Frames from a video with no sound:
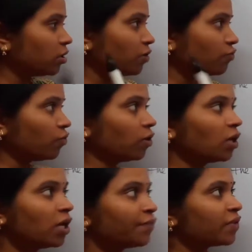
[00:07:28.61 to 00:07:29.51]
Therefore,
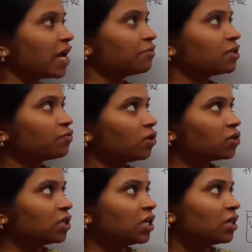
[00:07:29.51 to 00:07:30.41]
the average
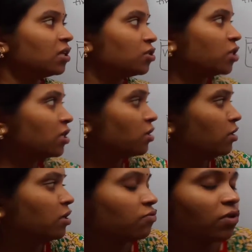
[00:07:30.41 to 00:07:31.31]
velocity and the
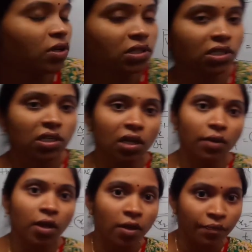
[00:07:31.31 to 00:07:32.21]
instantaneous velocity
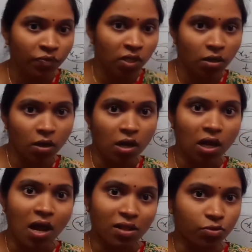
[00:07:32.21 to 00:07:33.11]
are
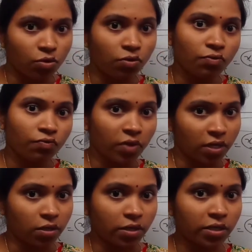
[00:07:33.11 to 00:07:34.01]
also
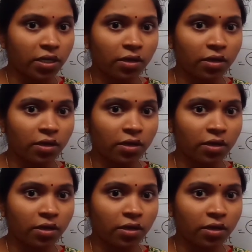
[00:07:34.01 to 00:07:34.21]
vectors.